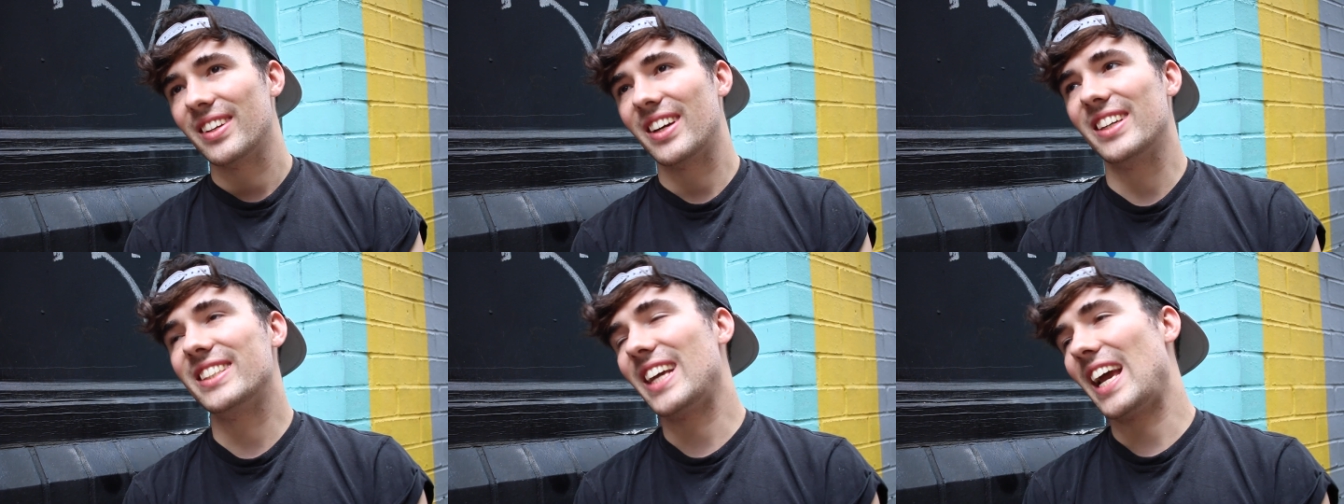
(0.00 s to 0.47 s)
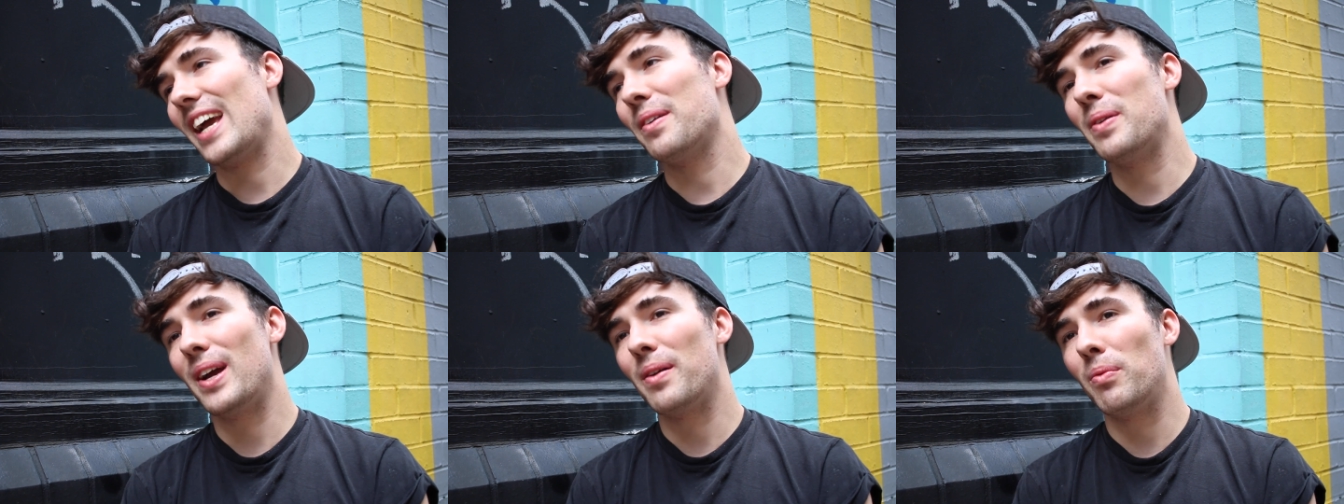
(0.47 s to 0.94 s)
Because
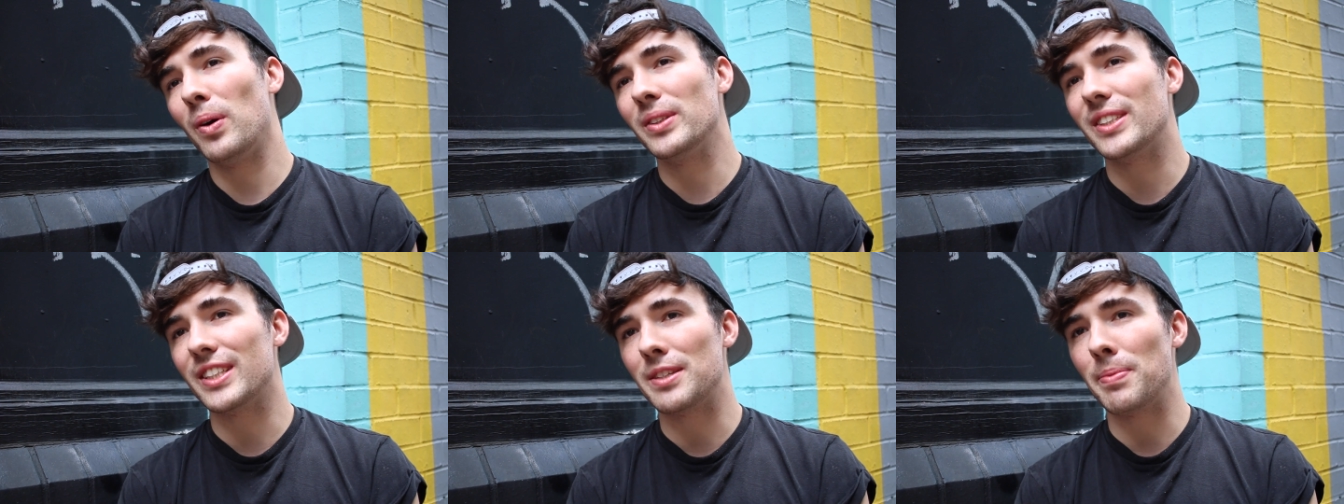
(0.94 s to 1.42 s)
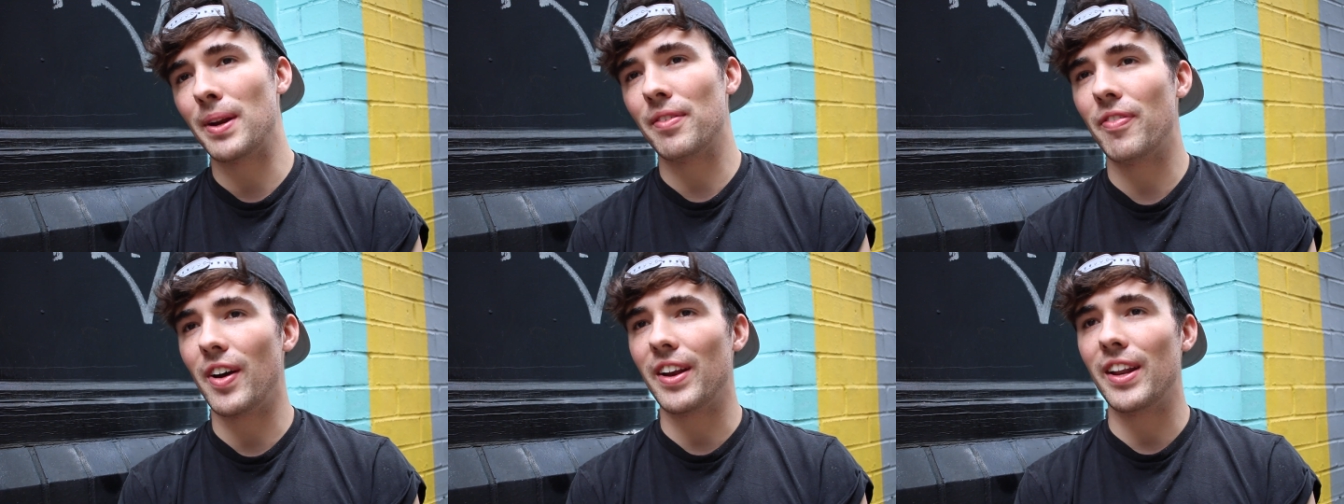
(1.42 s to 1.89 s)
it was just a bit
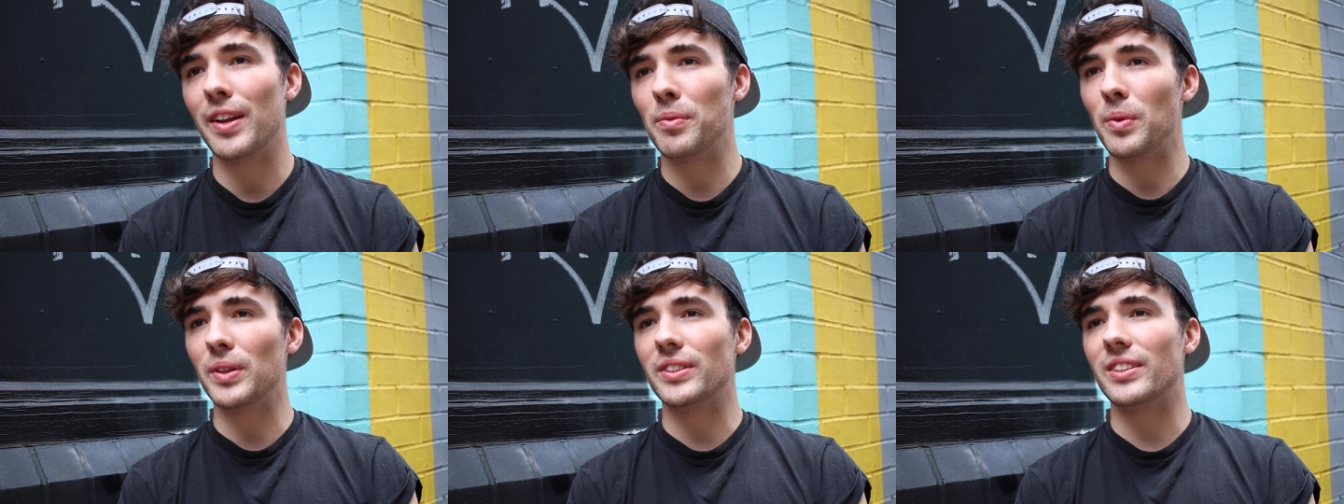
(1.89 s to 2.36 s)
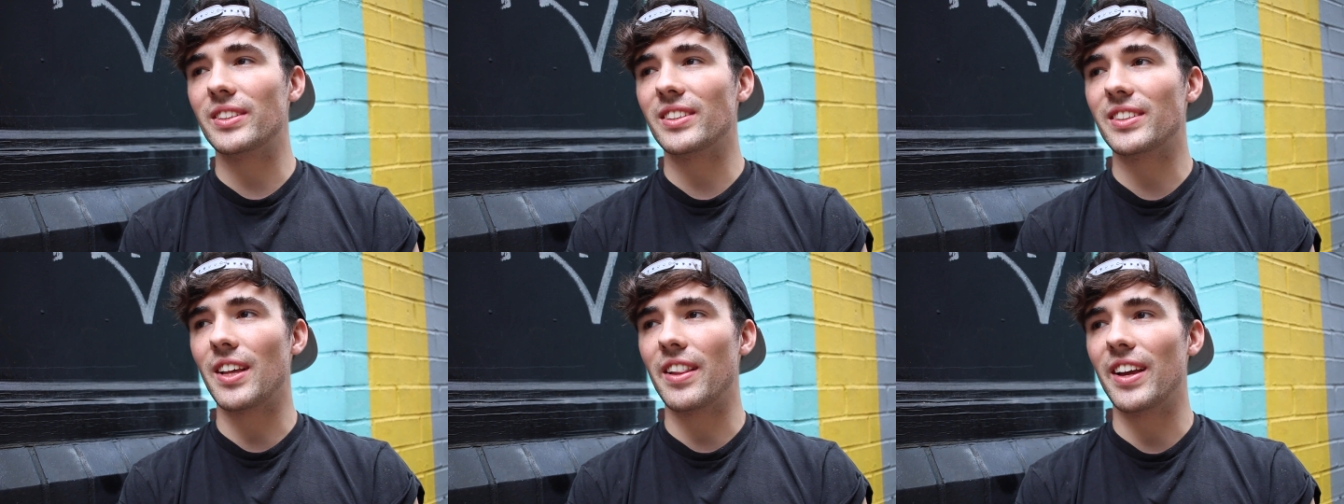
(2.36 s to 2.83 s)
of fun, and it was
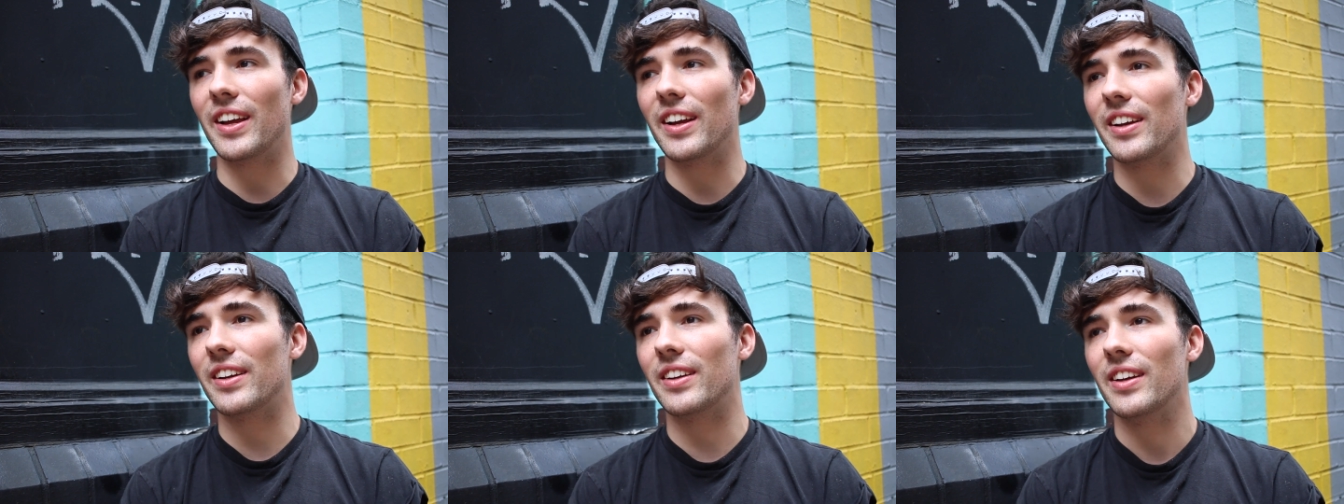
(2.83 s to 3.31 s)
something